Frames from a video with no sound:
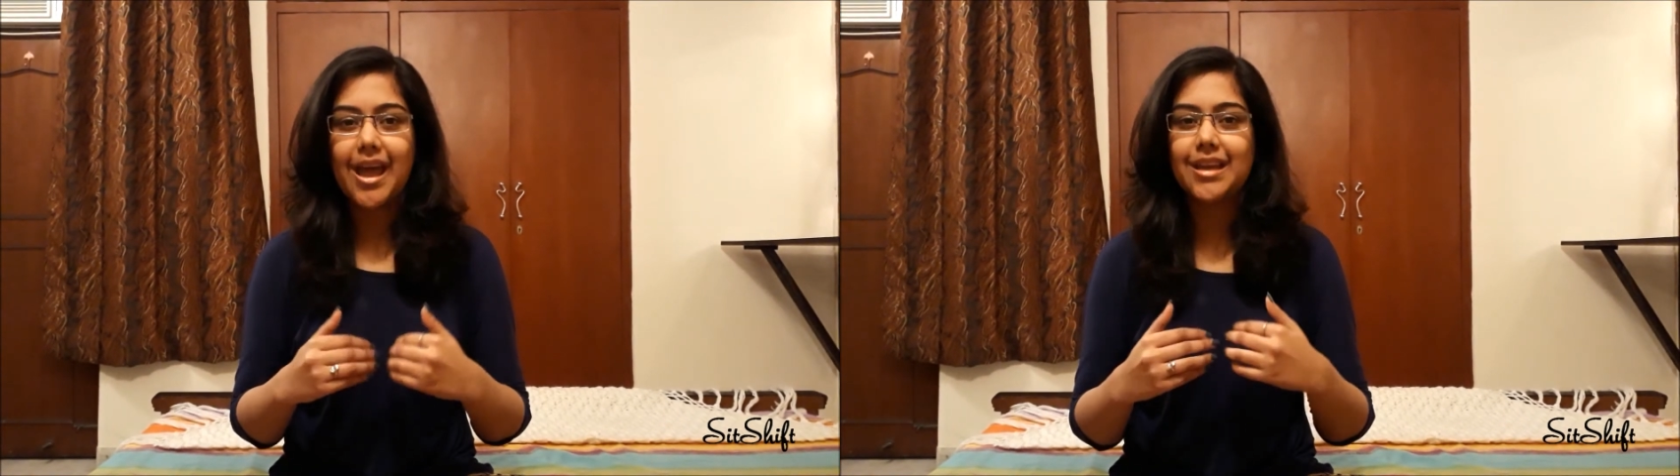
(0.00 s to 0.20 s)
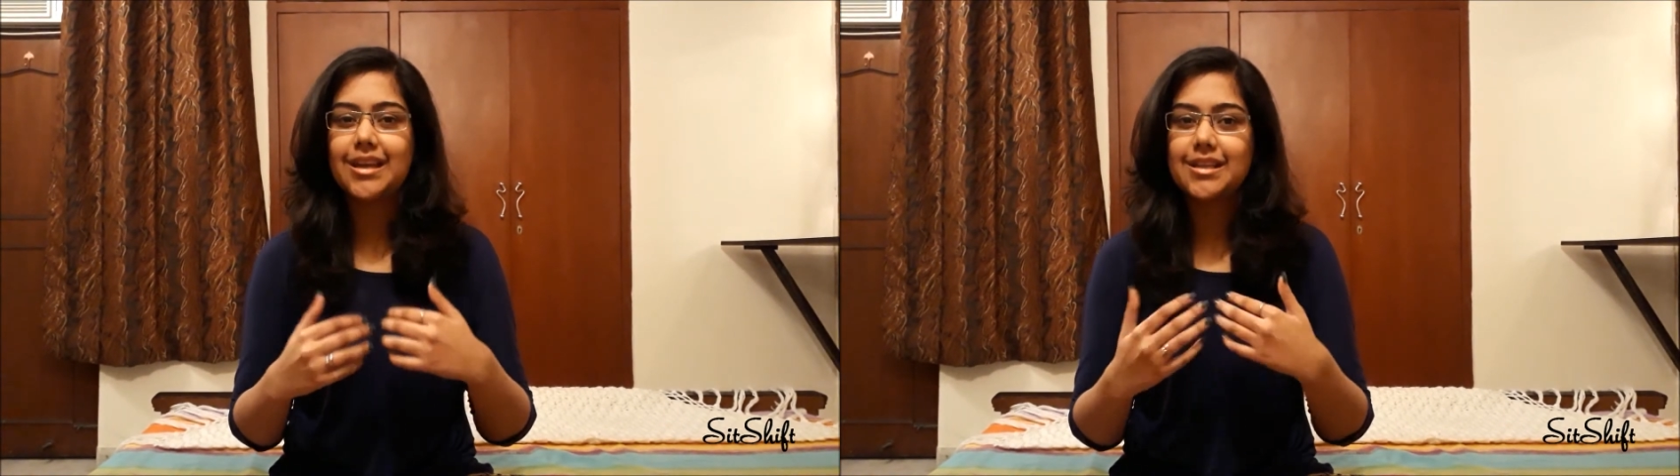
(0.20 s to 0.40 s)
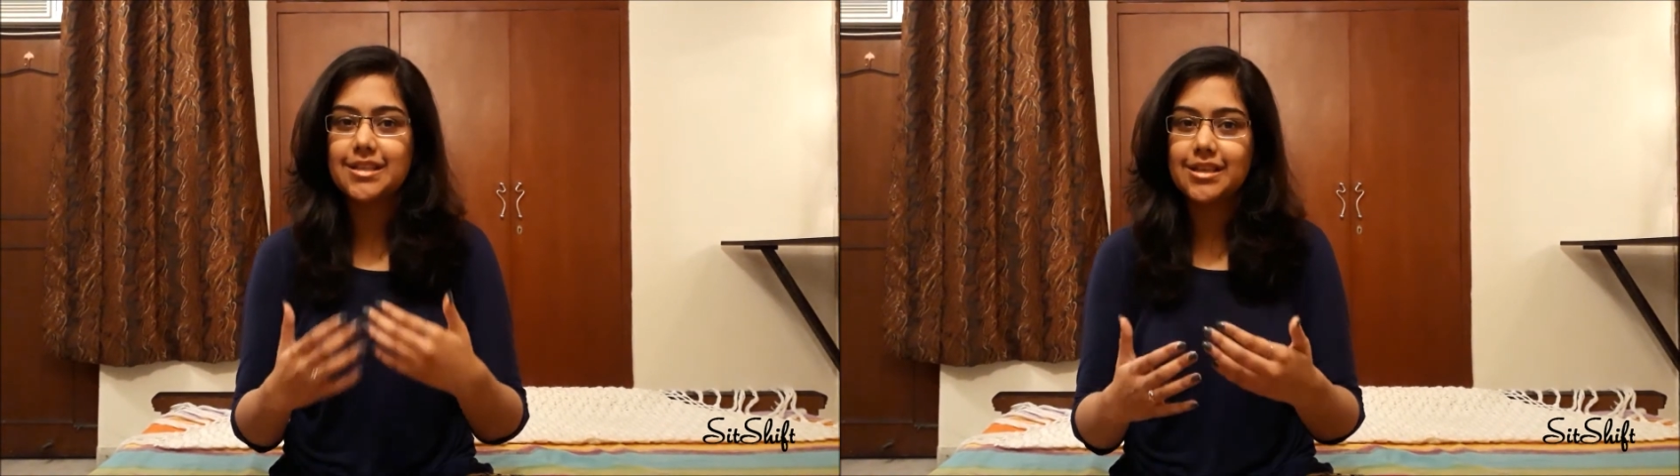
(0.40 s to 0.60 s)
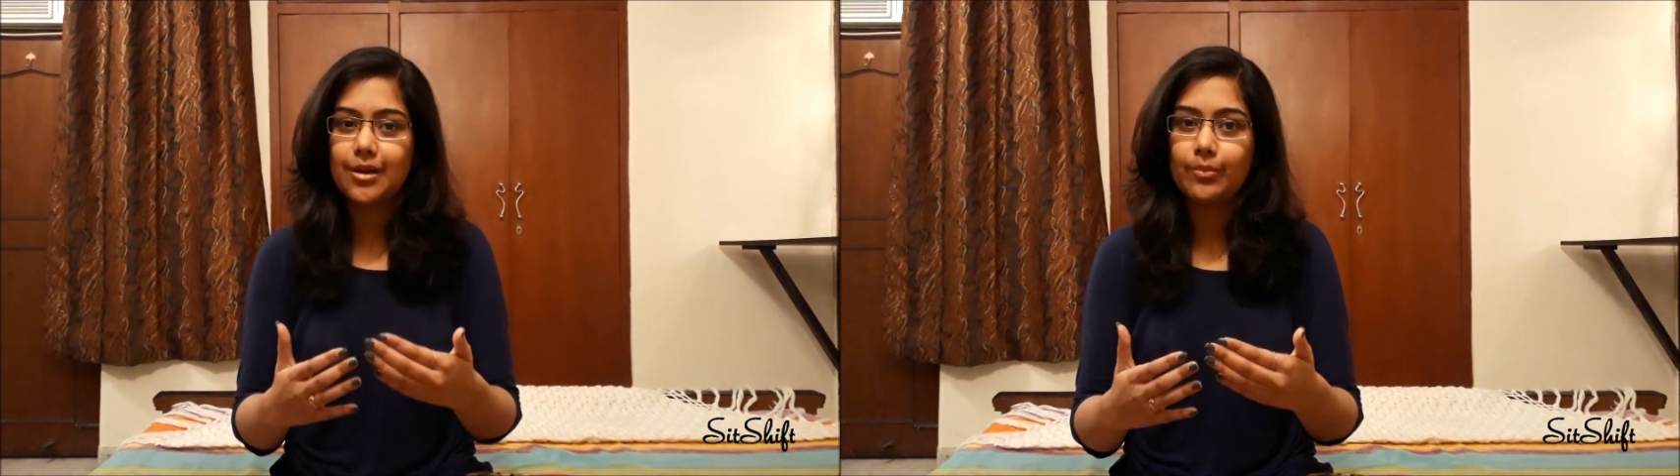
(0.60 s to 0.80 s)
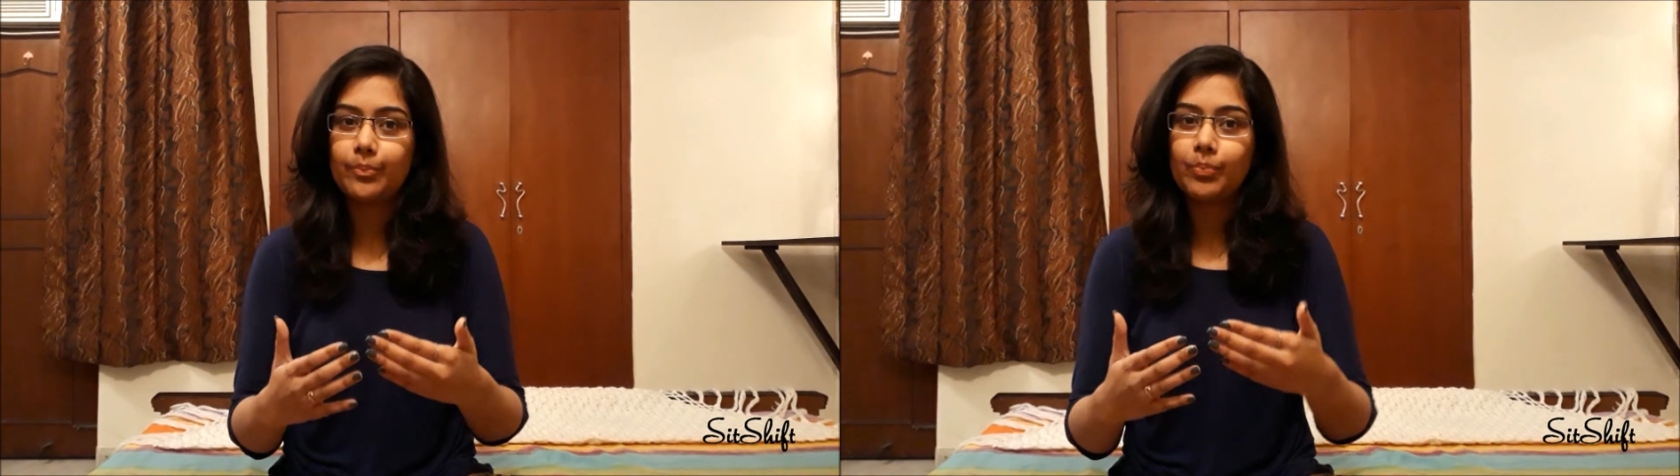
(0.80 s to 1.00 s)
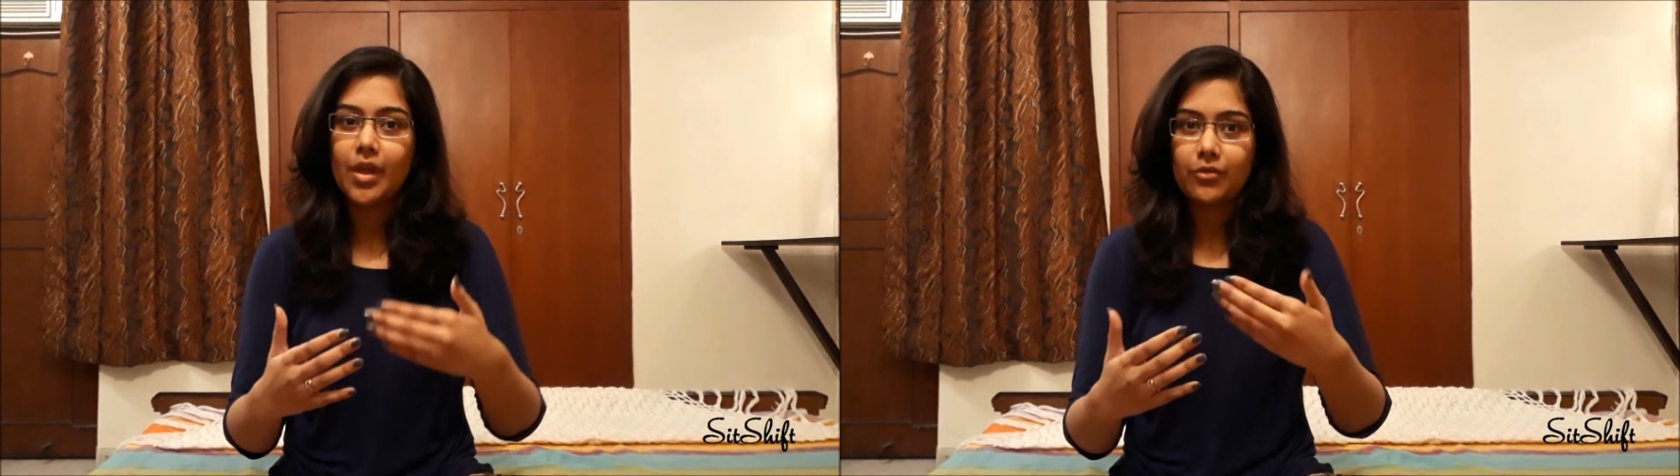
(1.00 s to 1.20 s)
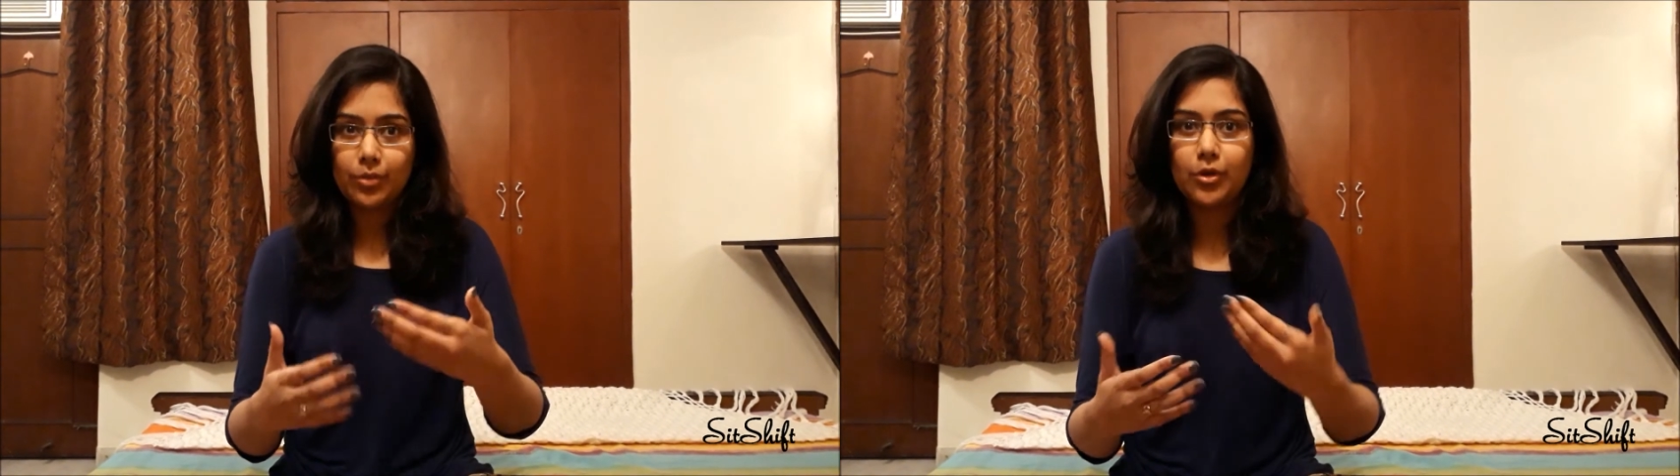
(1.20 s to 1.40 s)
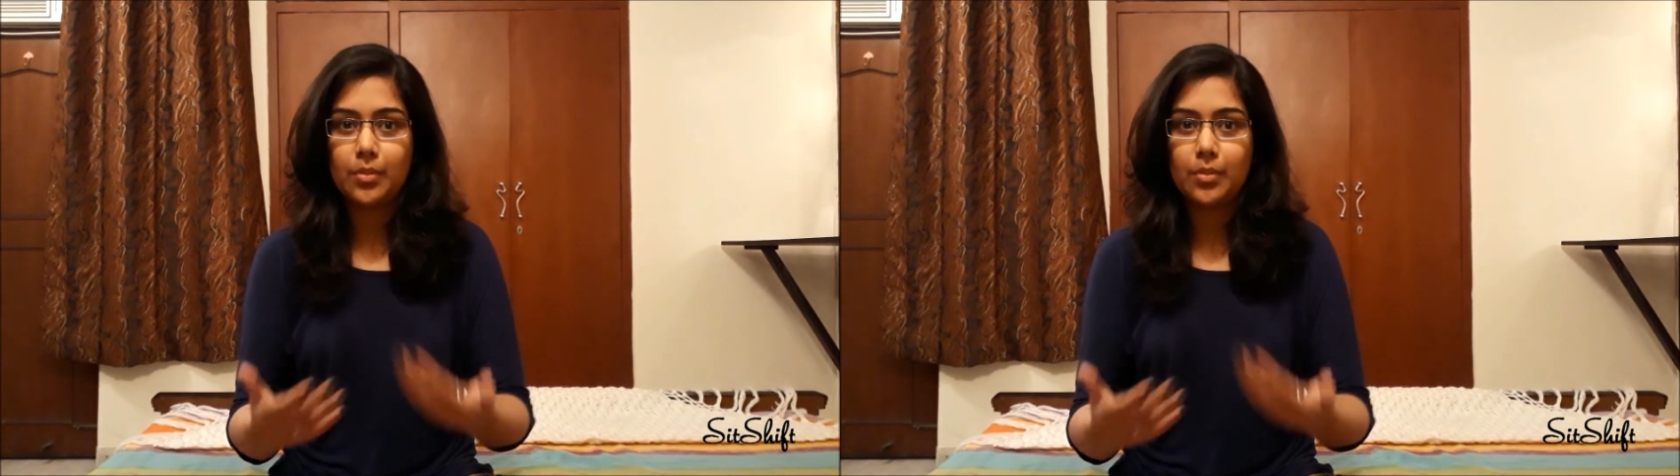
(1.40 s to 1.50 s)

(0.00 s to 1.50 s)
and it doesn't come from